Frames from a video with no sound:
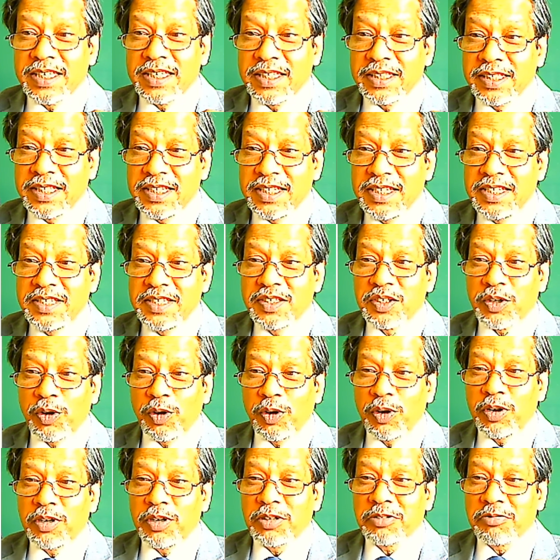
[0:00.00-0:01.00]
These
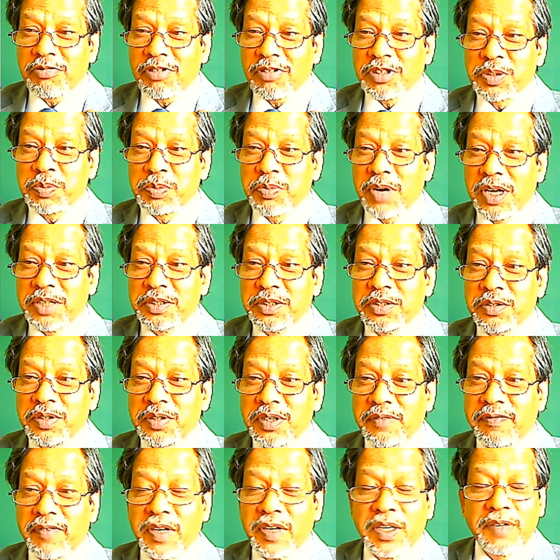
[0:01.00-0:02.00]
all correspond to
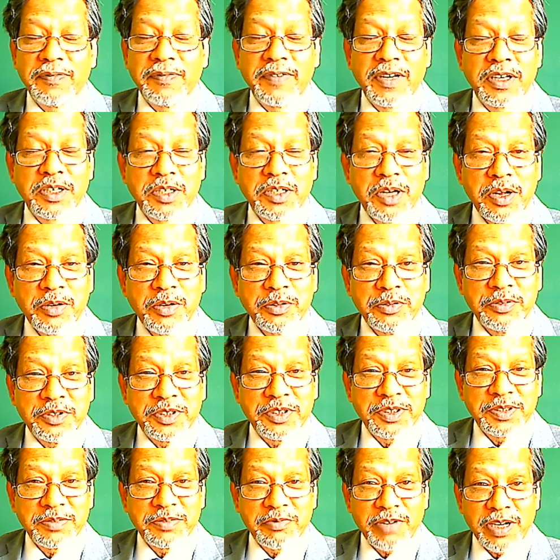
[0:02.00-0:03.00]
different
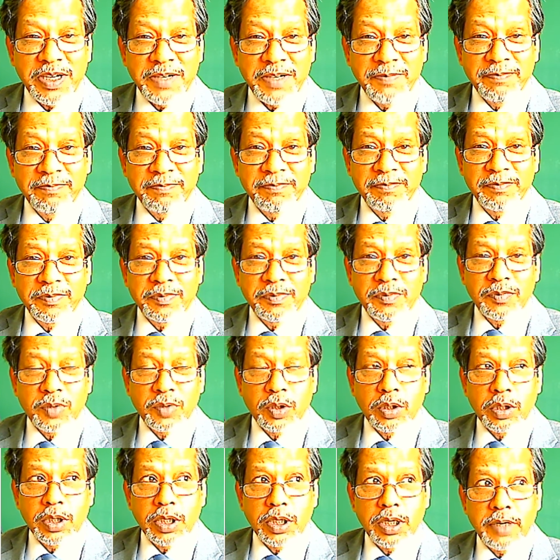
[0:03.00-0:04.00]
nodes, right?
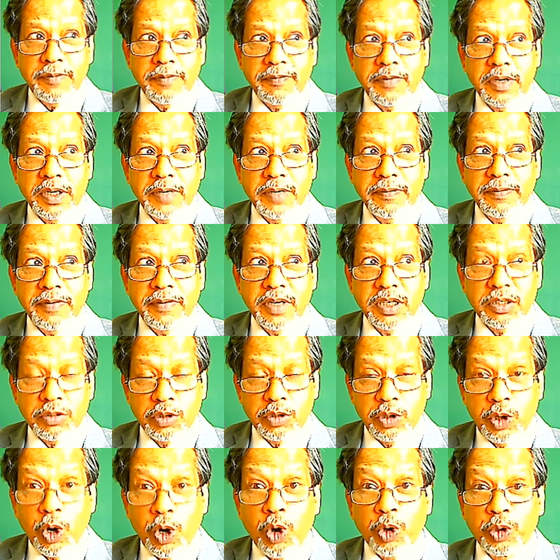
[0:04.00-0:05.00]

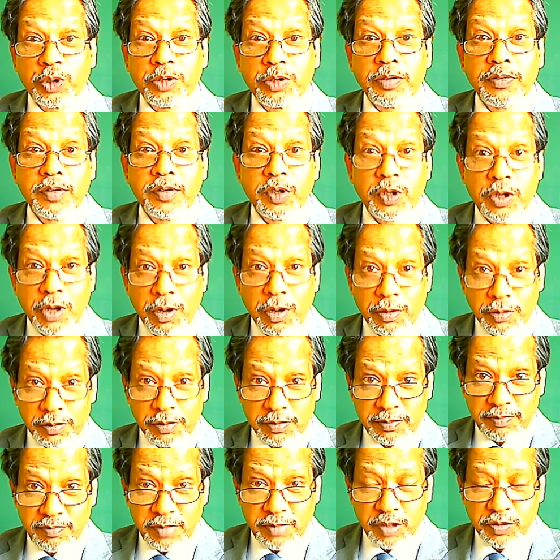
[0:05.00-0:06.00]
Different
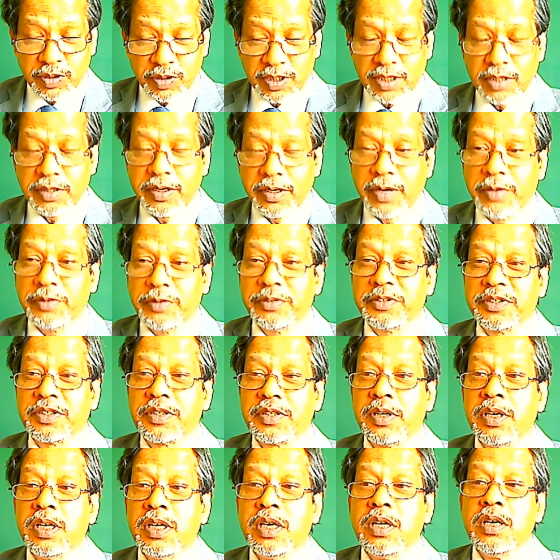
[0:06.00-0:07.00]
note, musical
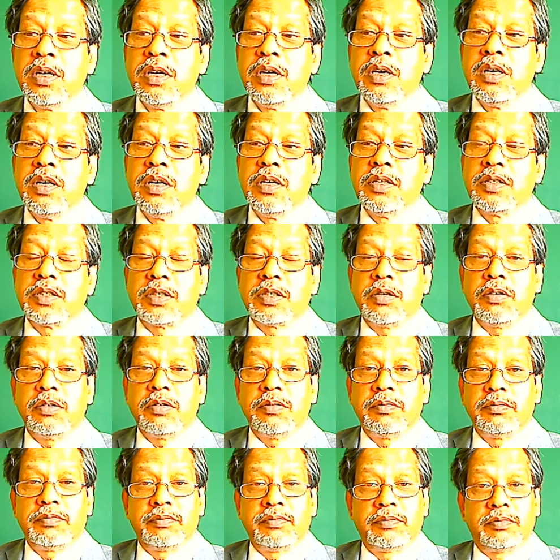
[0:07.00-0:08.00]
notes.
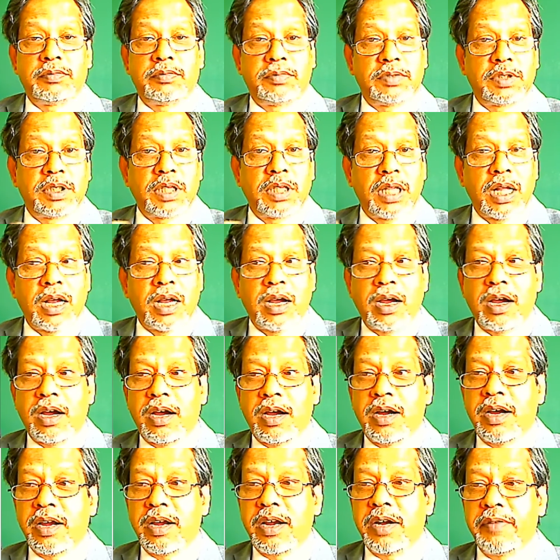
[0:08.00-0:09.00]
So
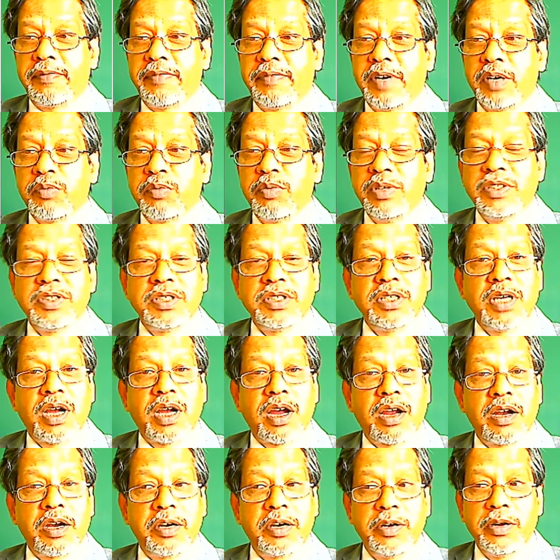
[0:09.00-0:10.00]
higher frequency,
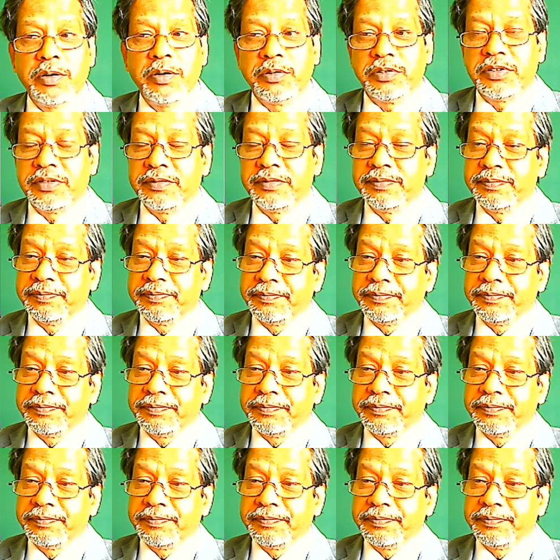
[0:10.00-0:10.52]
higher note.